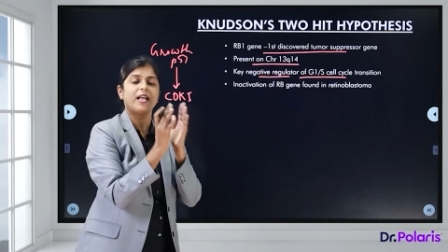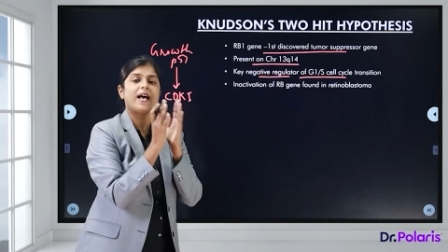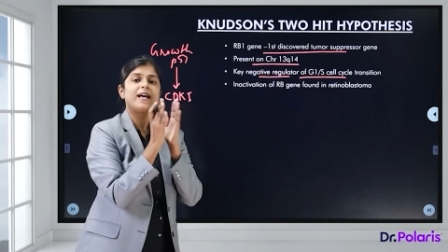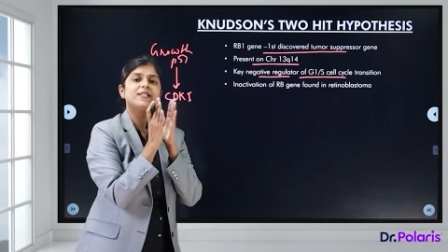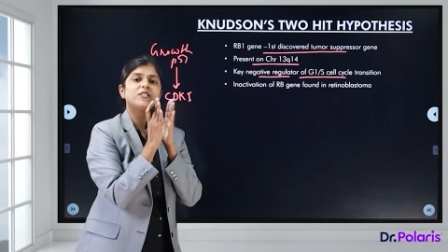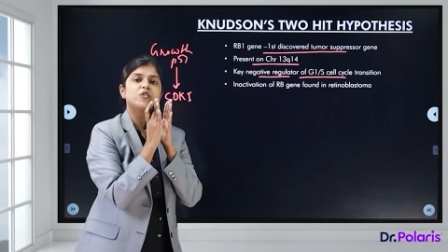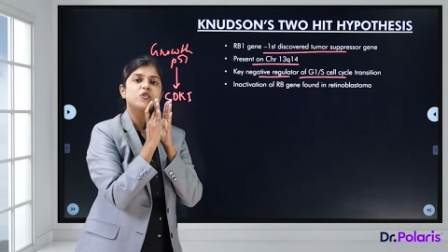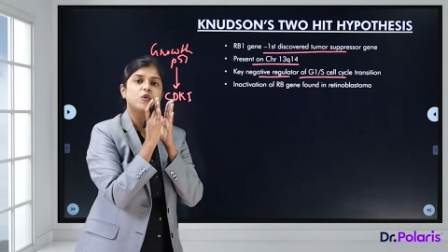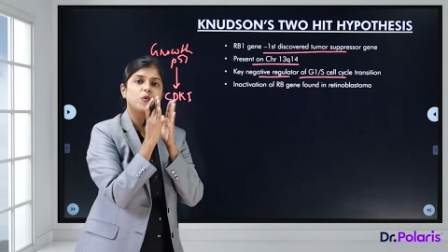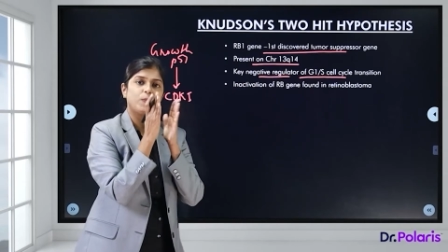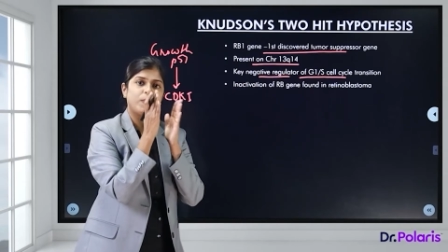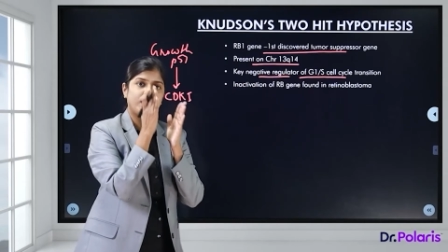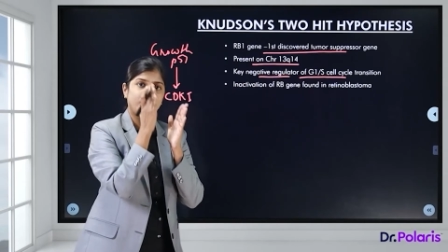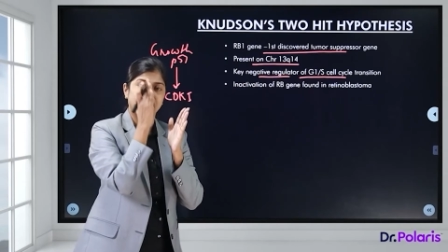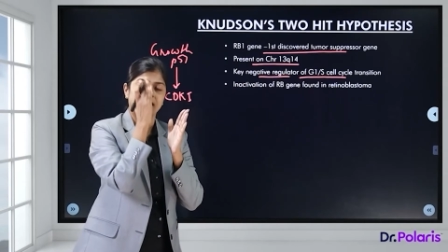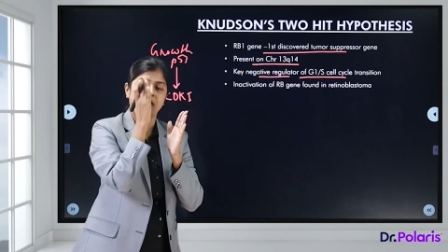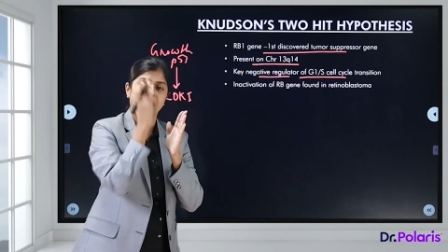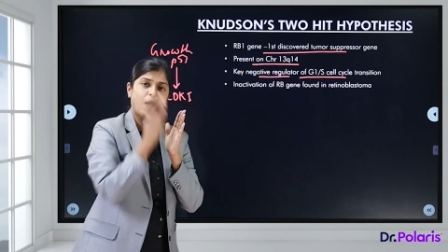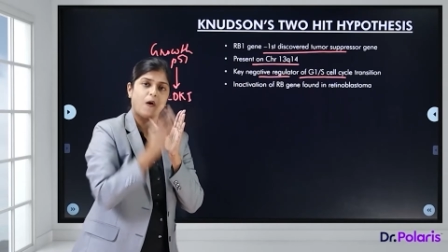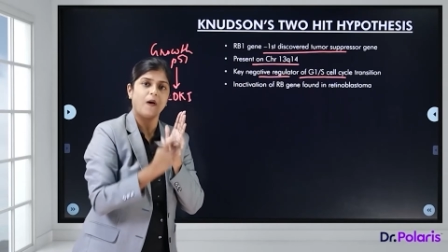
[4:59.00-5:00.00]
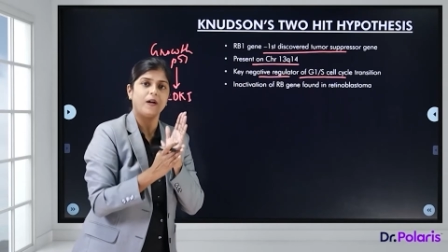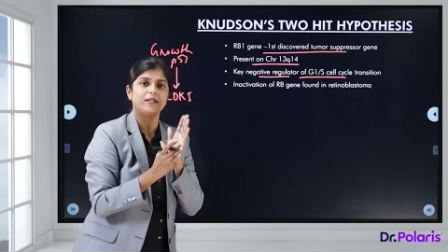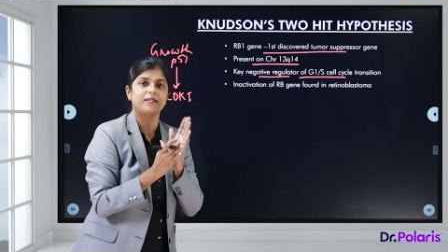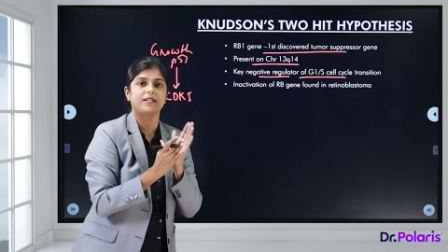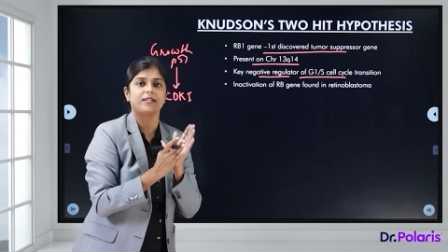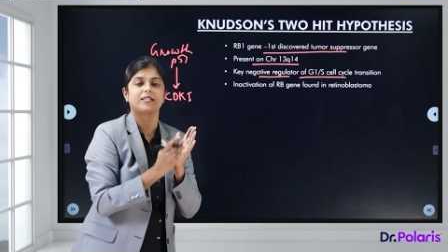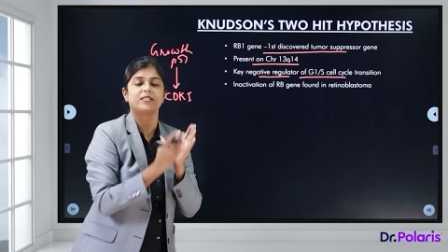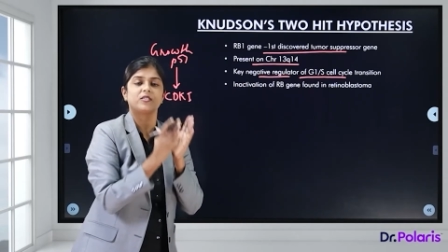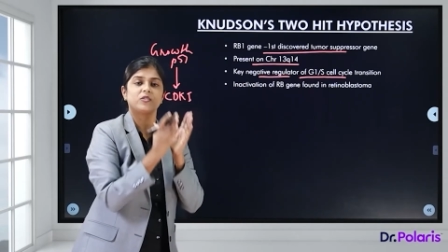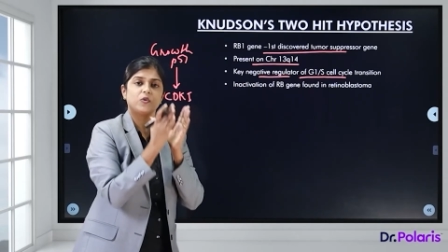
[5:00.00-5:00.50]
has to be
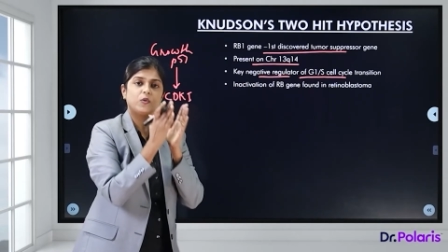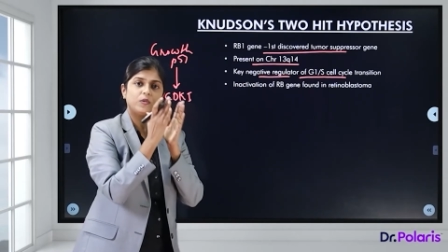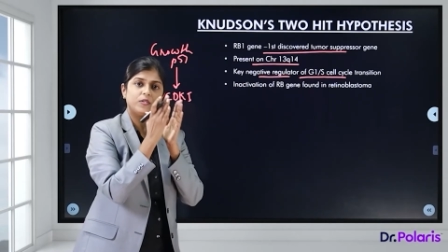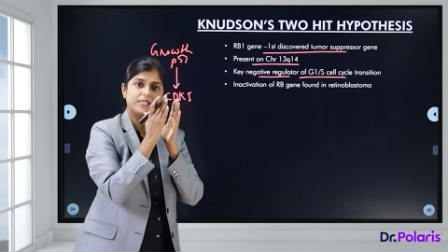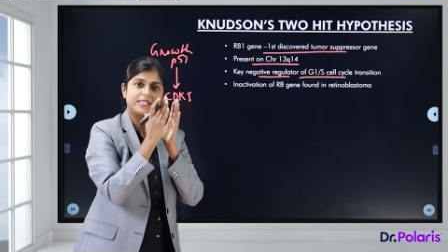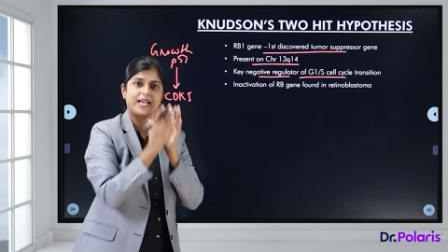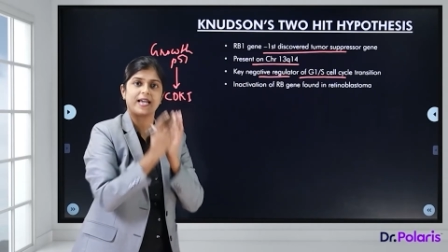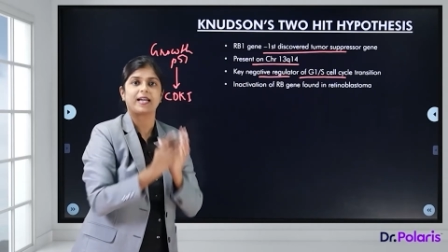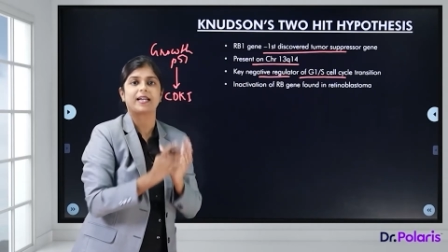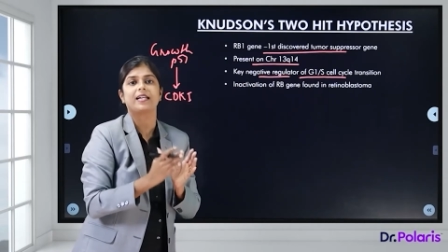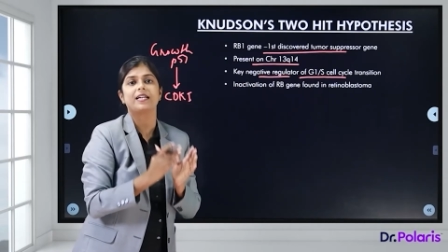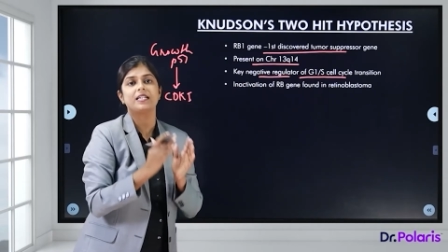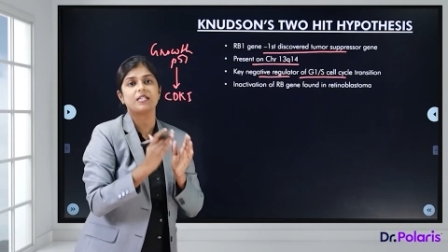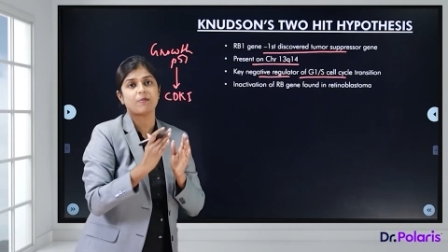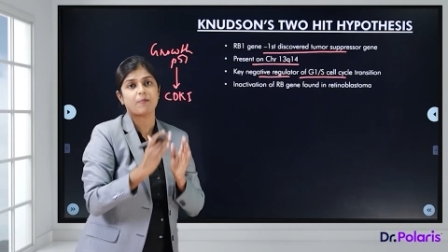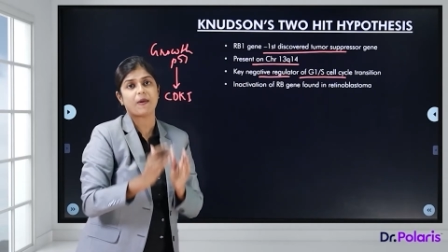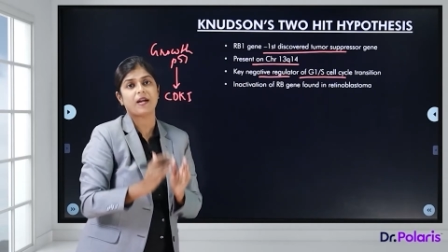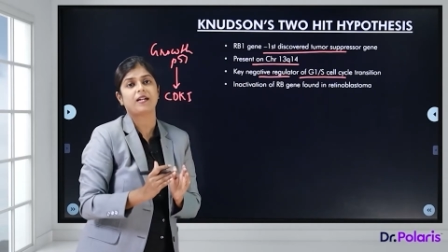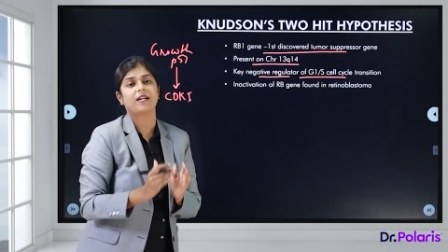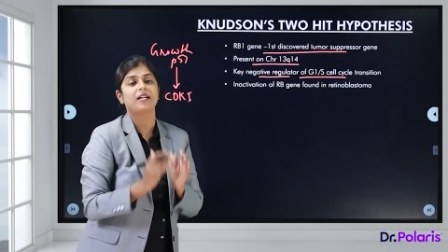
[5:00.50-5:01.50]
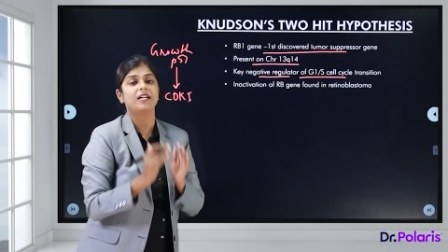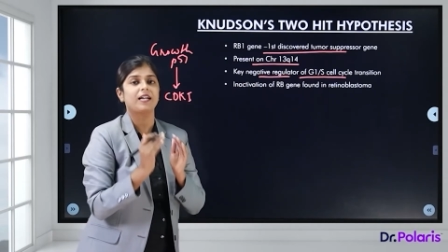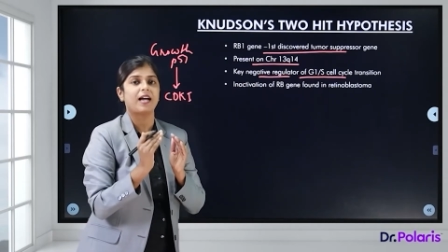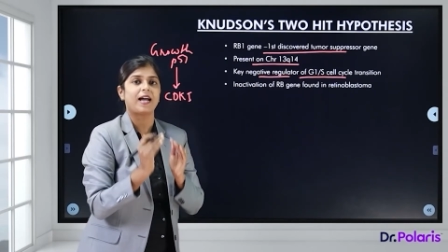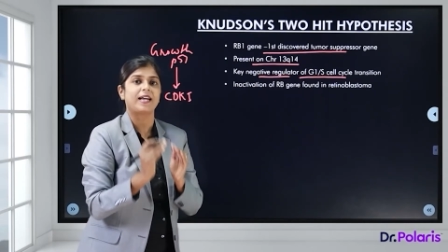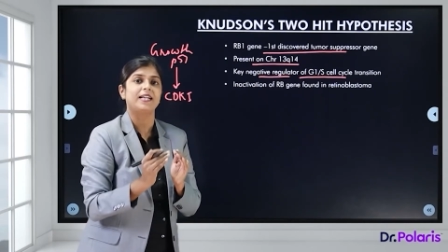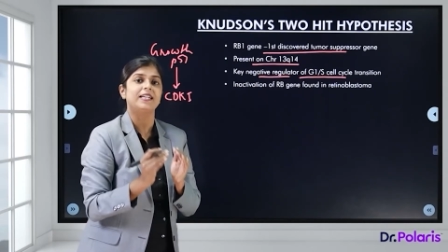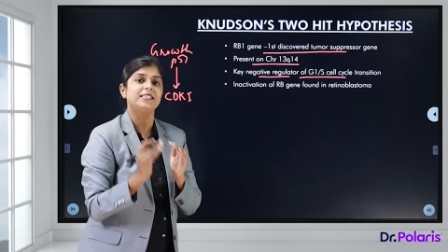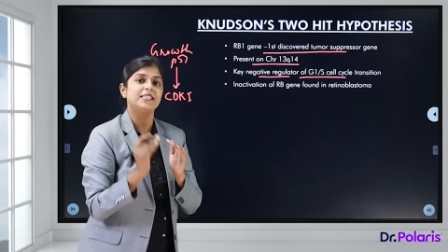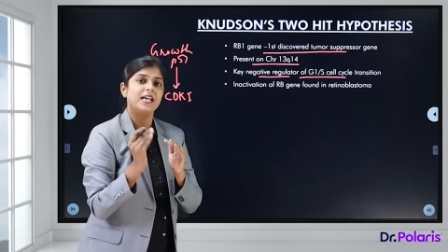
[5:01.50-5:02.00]
halted. So cyclin dependent
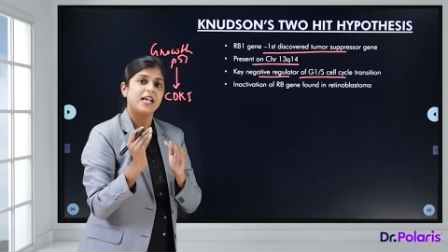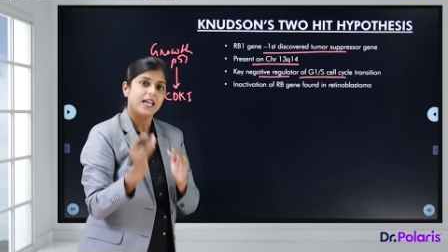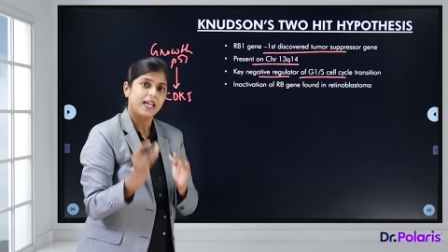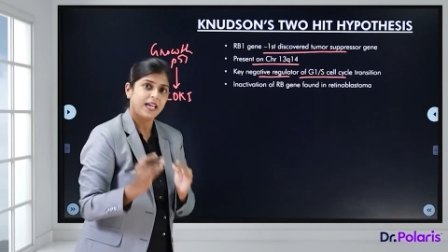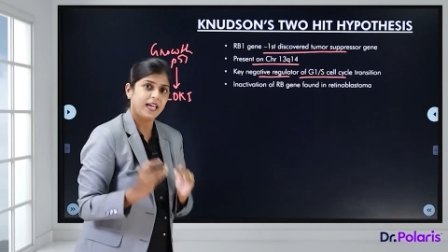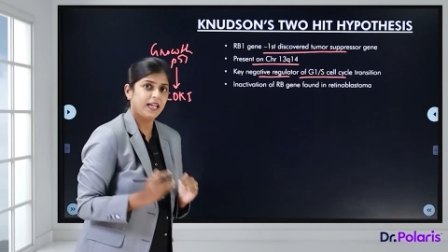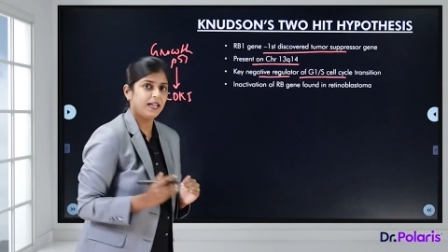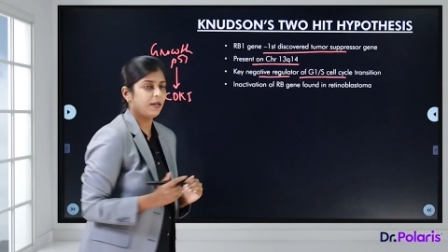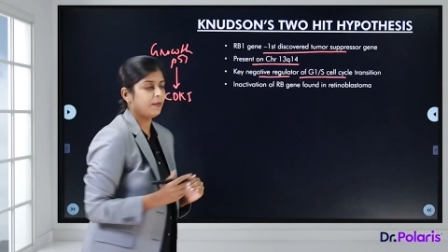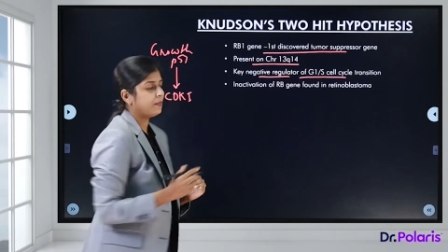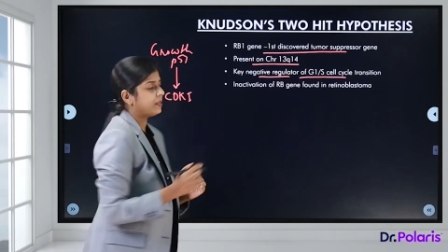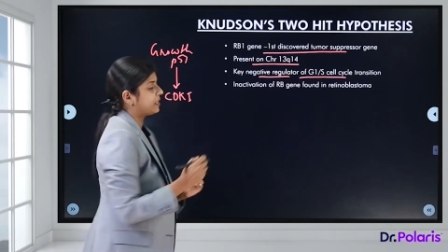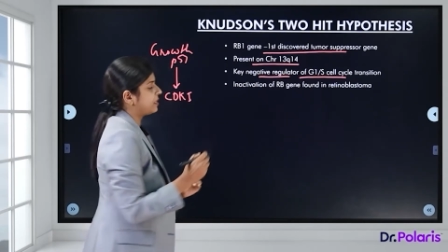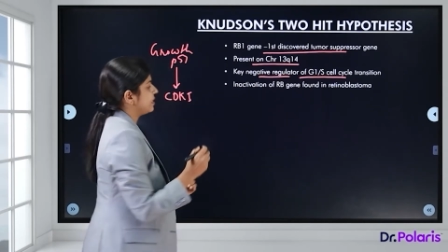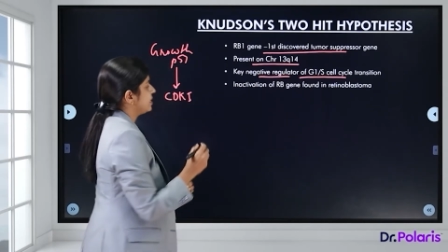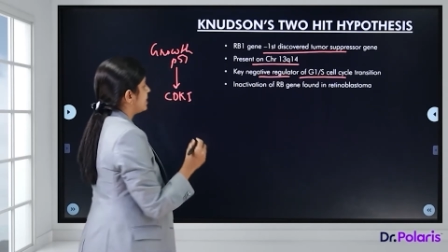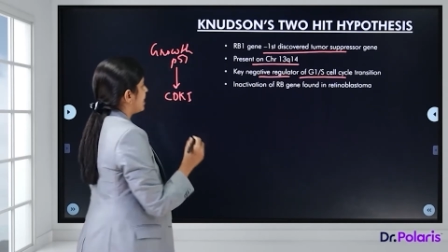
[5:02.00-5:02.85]
kinase inhibitors